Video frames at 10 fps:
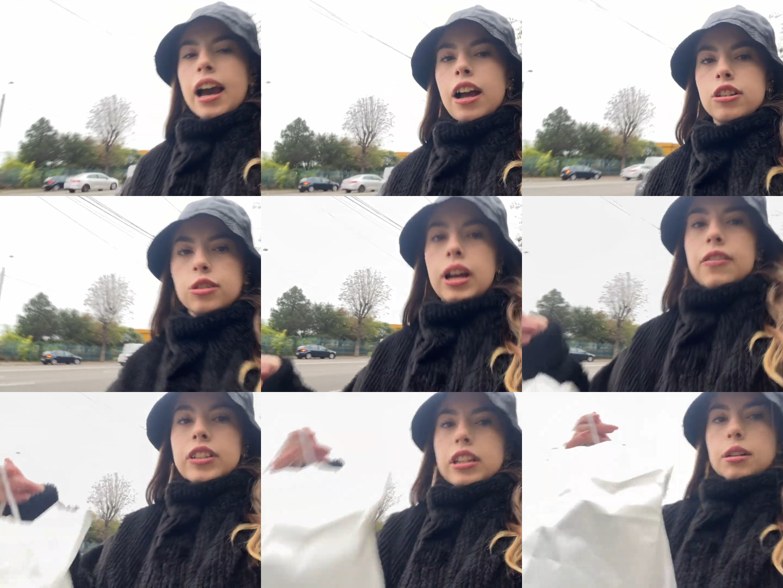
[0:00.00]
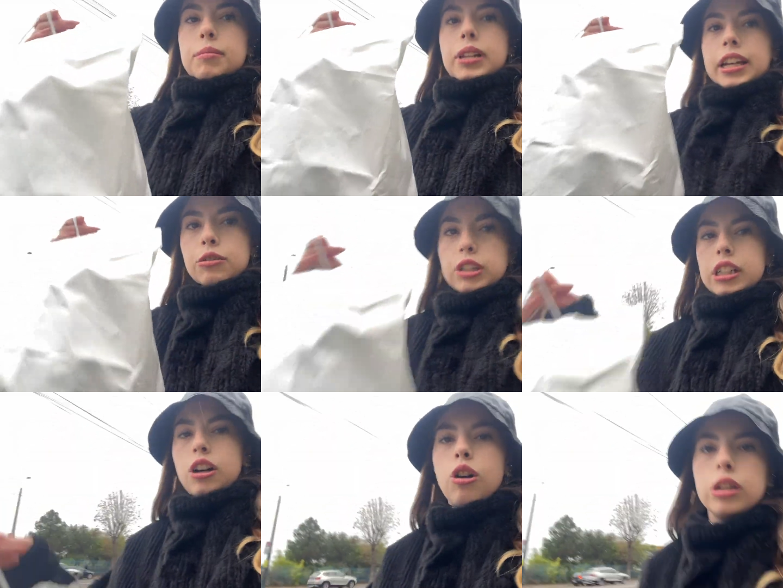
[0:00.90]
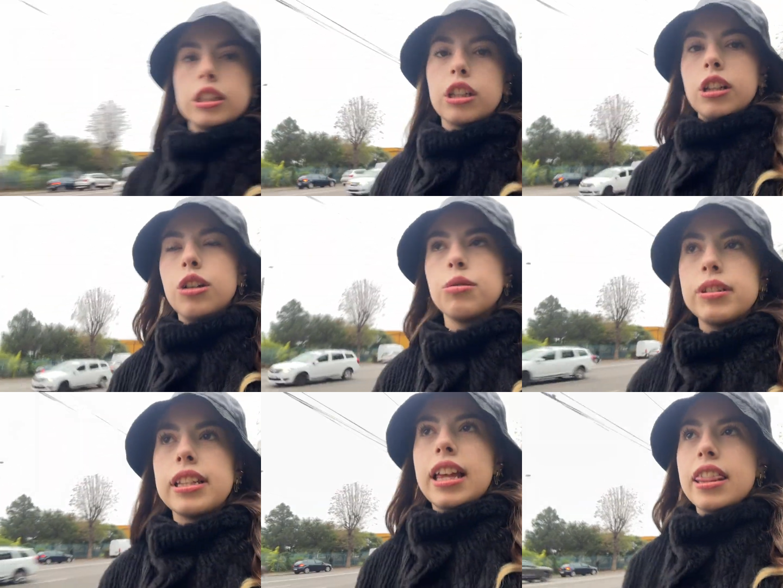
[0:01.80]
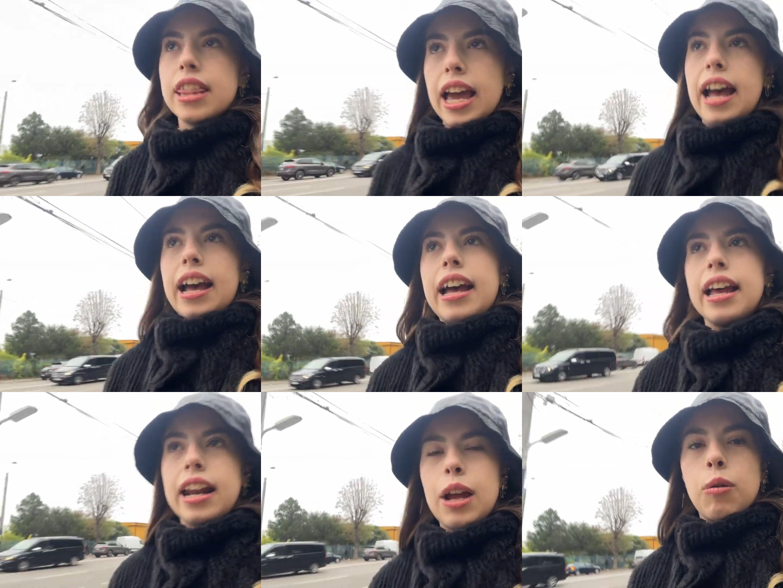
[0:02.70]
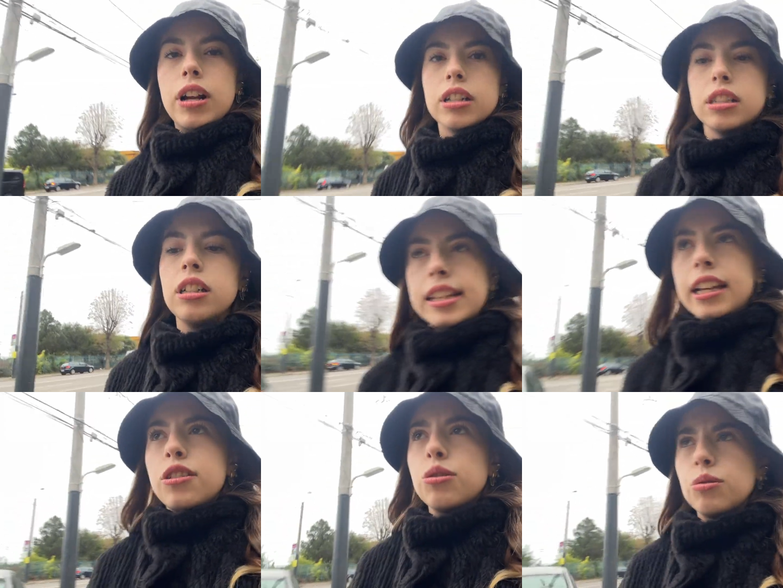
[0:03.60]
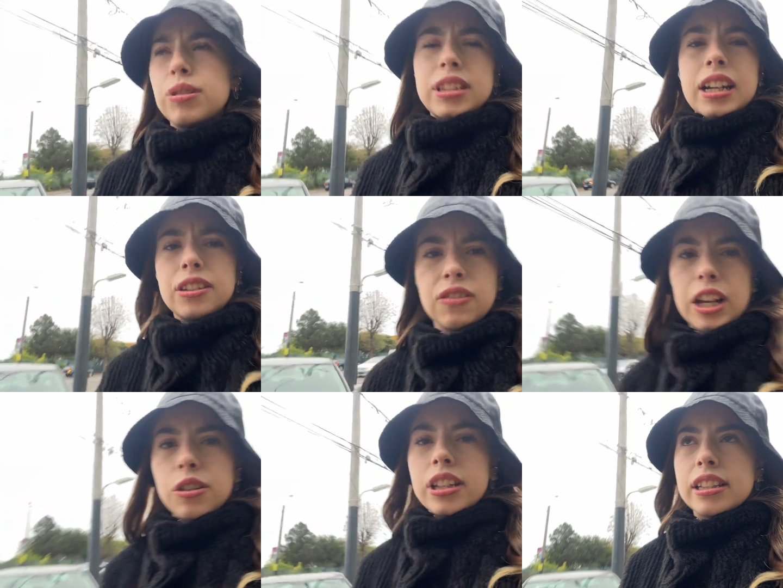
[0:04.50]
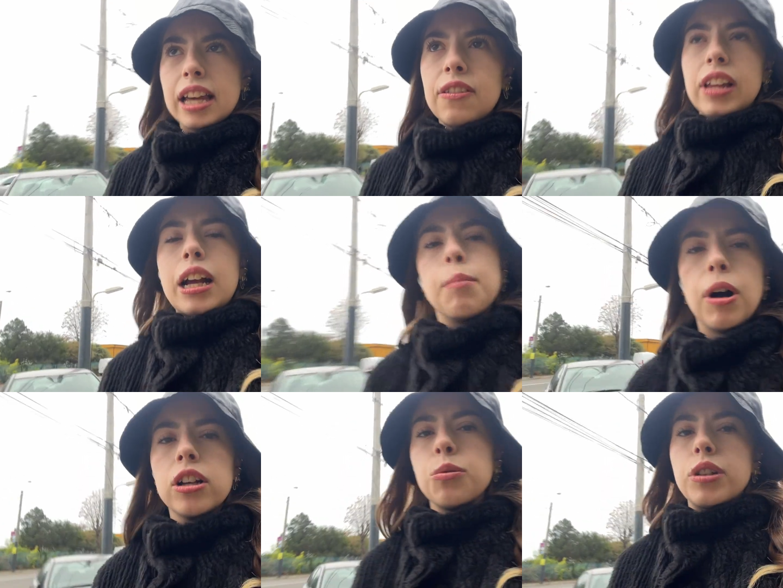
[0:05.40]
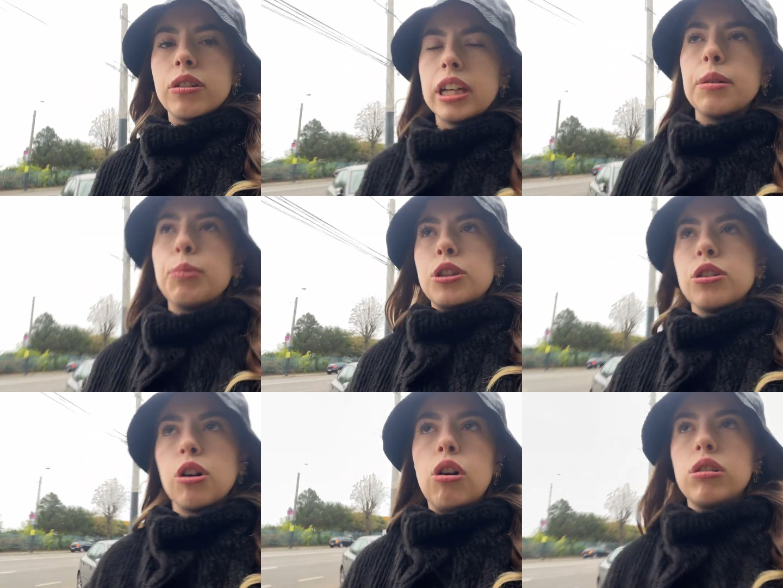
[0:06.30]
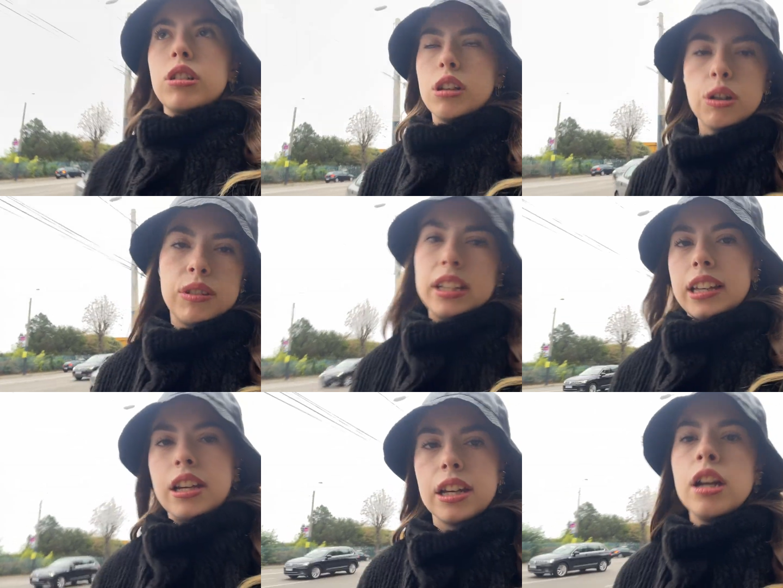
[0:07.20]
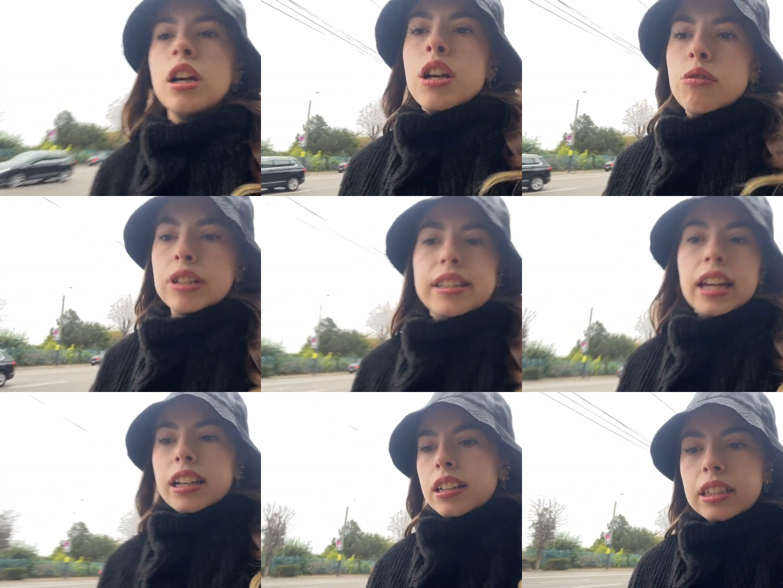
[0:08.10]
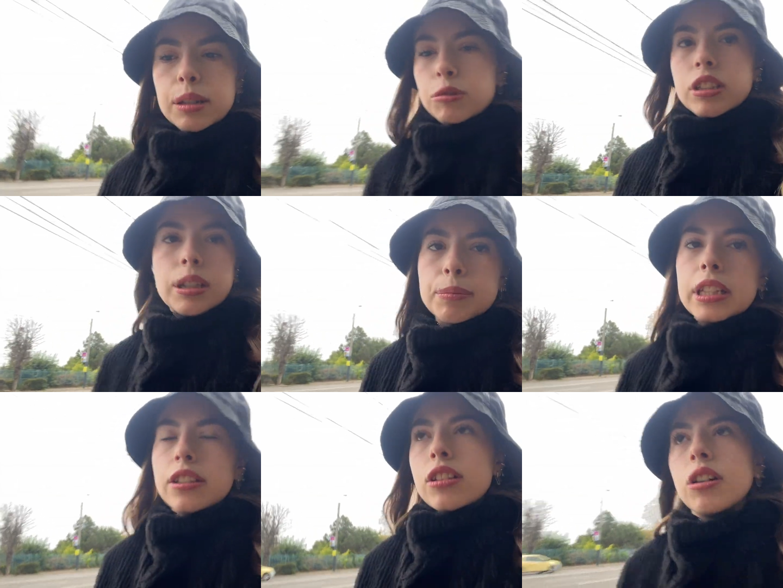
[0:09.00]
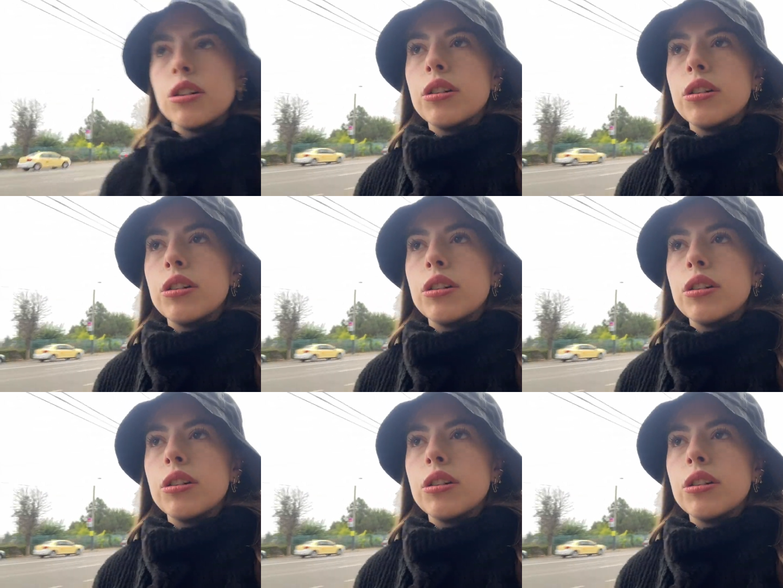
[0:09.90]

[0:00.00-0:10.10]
I also have some like really old clothes that I want to take to Stradivarius because they have like a box where you can put your old clothes and they recycle them or something, so...